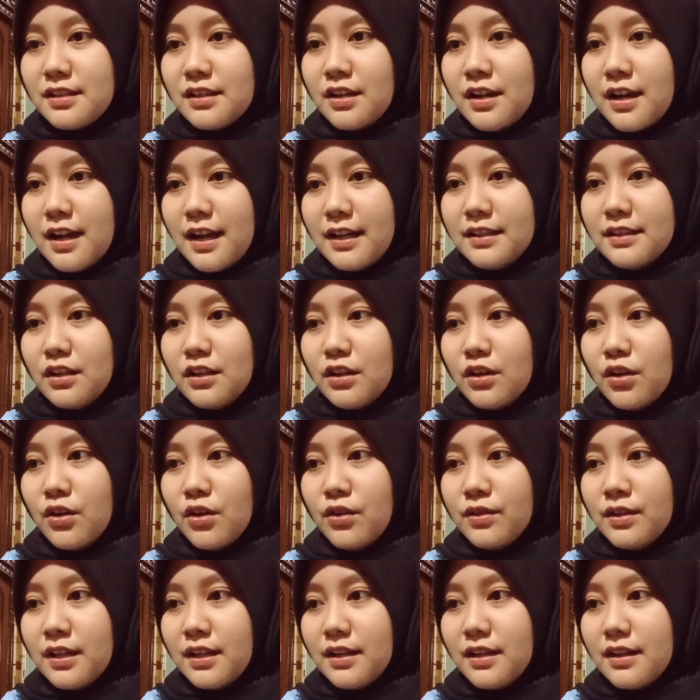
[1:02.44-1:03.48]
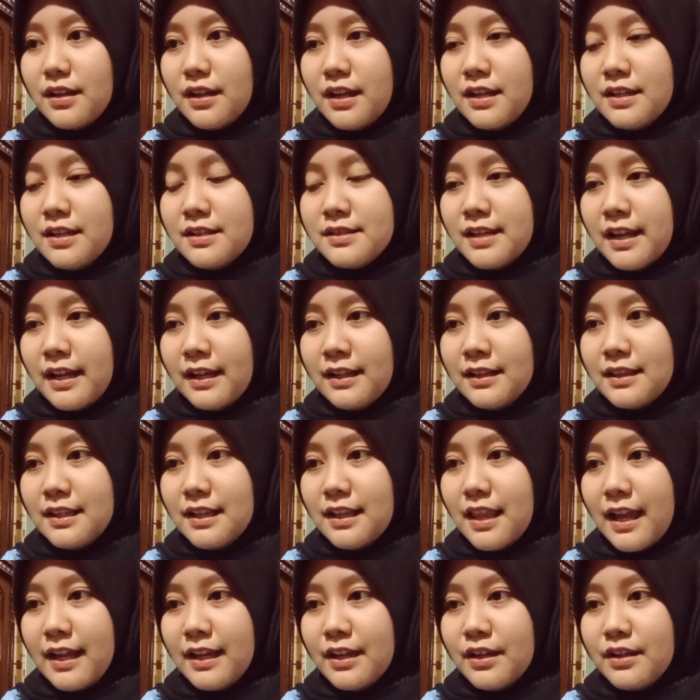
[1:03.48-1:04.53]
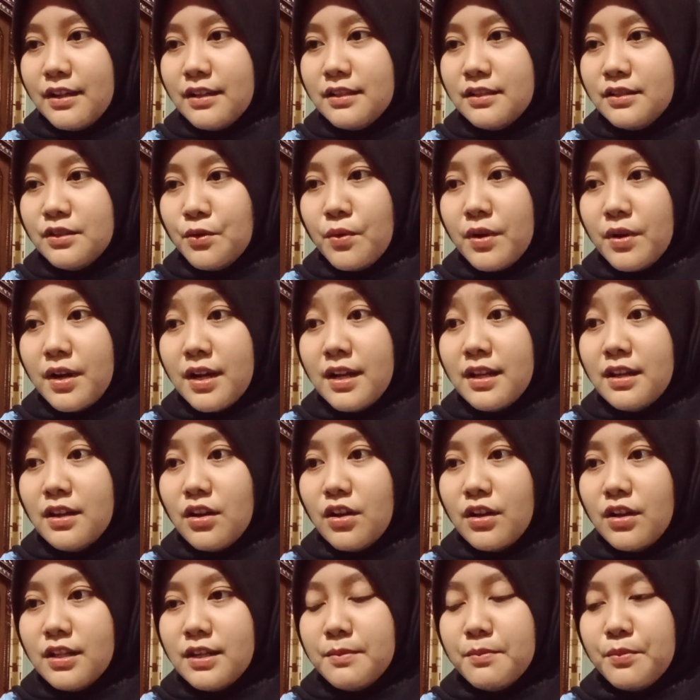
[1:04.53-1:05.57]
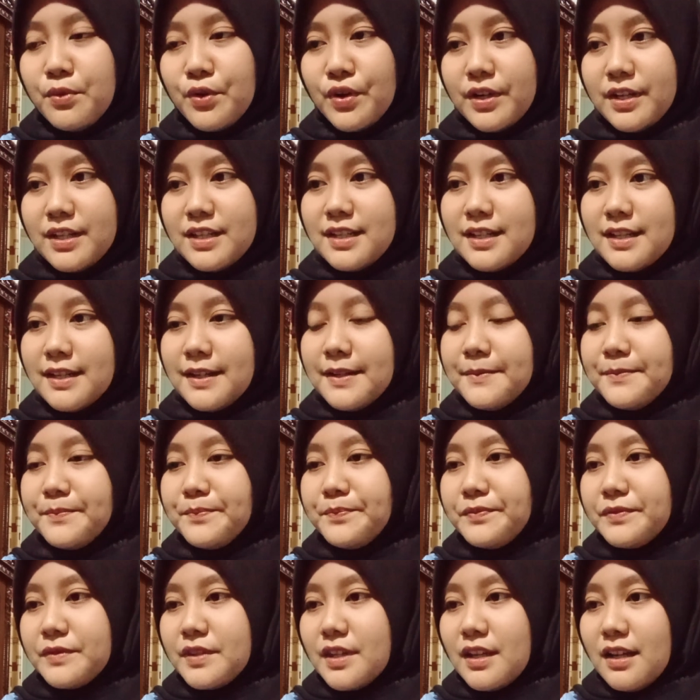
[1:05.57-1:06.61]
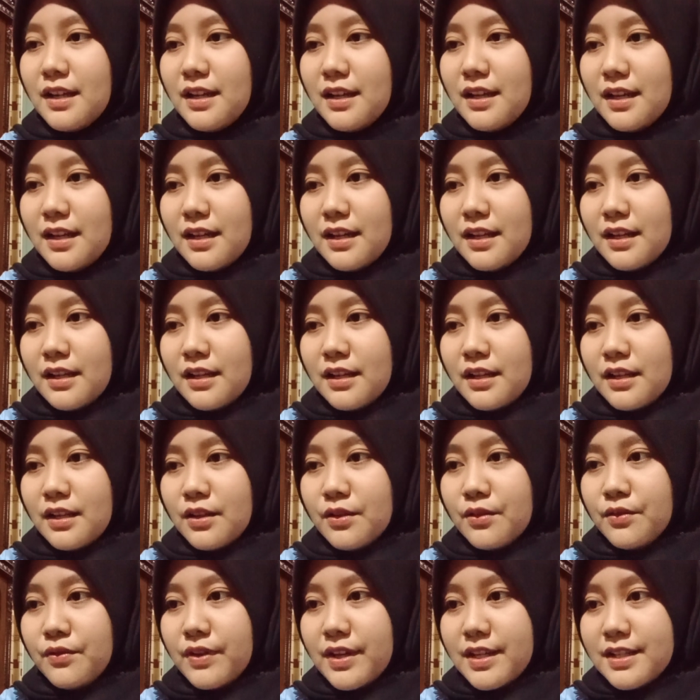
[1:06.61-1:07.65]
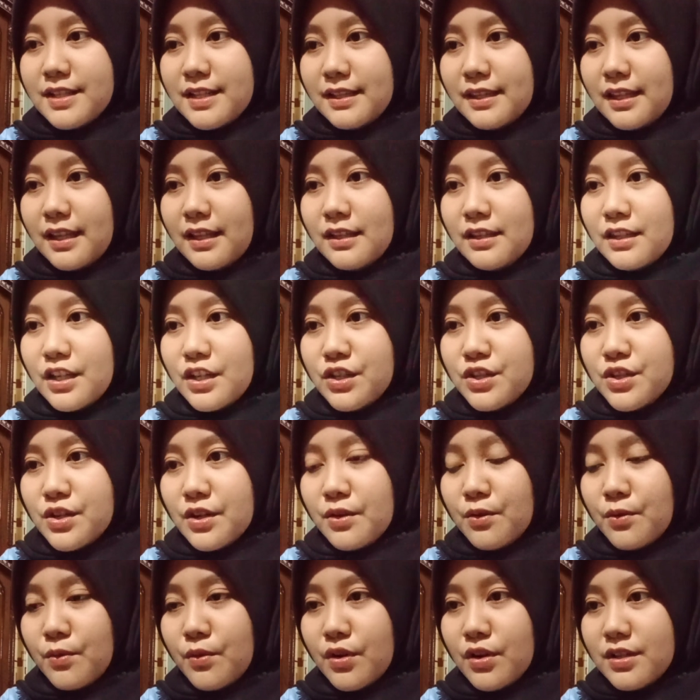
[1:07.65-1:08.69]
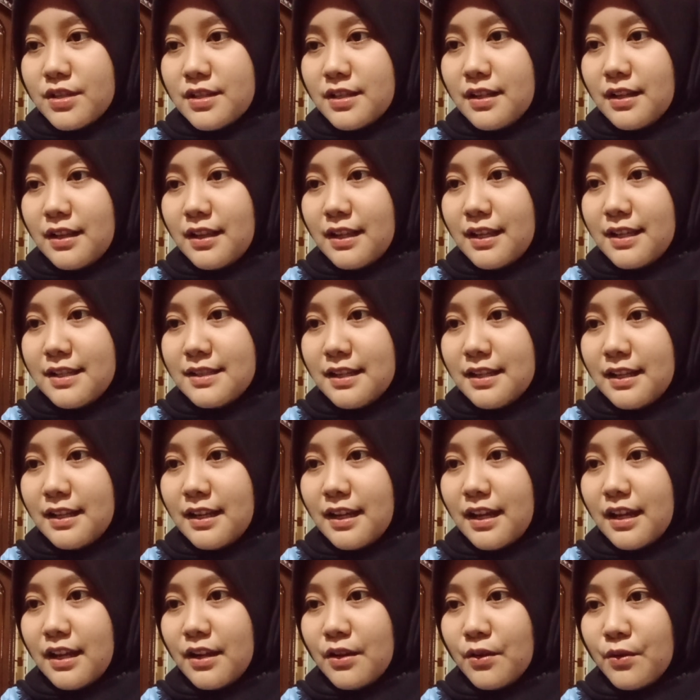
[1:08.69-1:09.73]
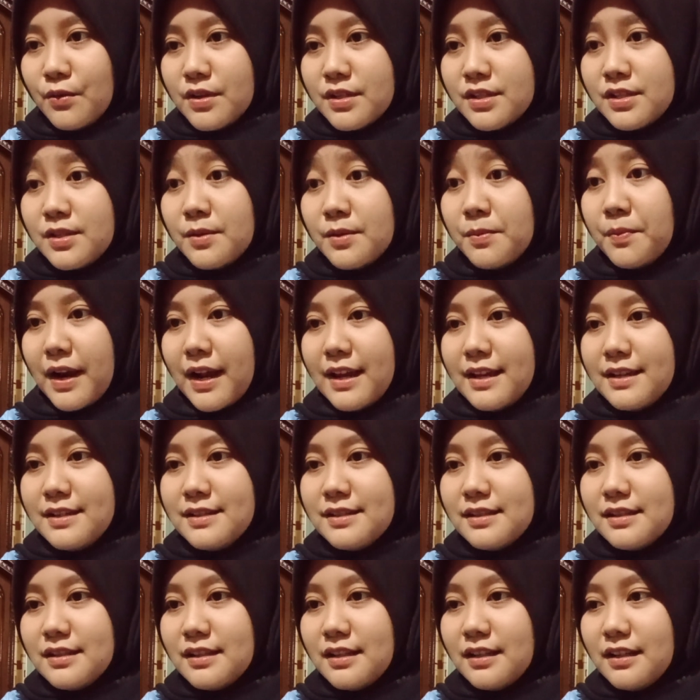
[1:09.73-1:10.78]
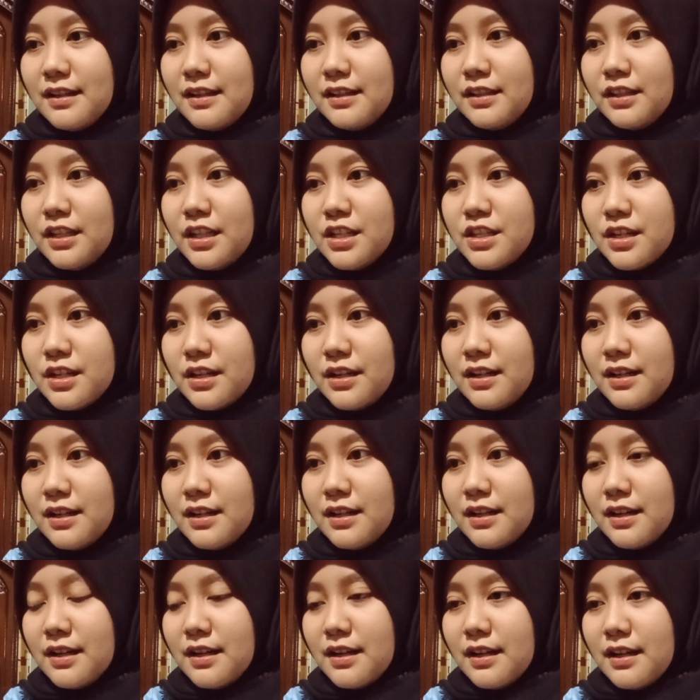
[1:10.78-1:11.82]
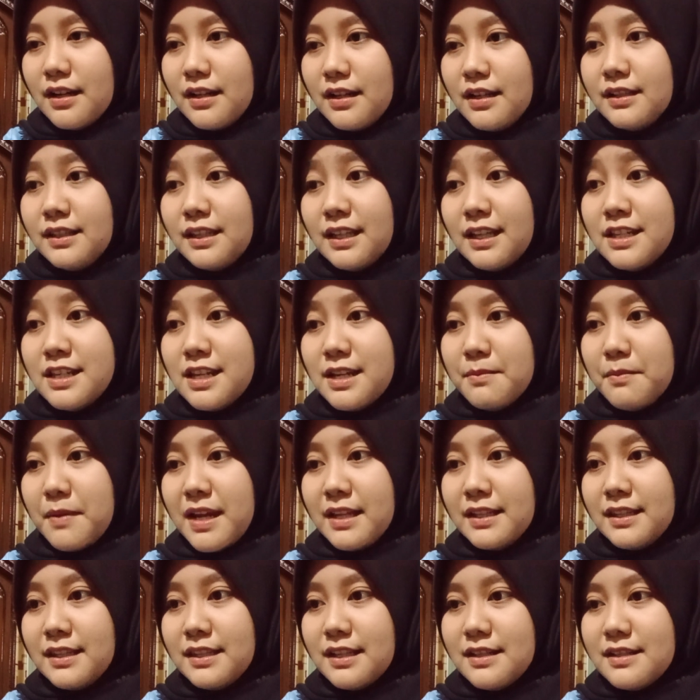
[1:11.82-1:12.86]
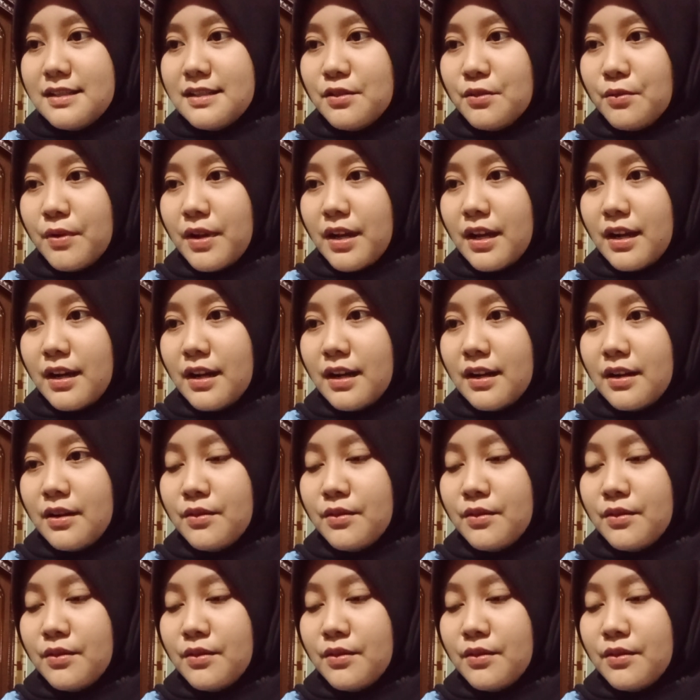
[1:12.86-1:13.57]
cat looked exactly like the one on the board. The visiting teacher watched the lesson and was surprised. The teaching methods were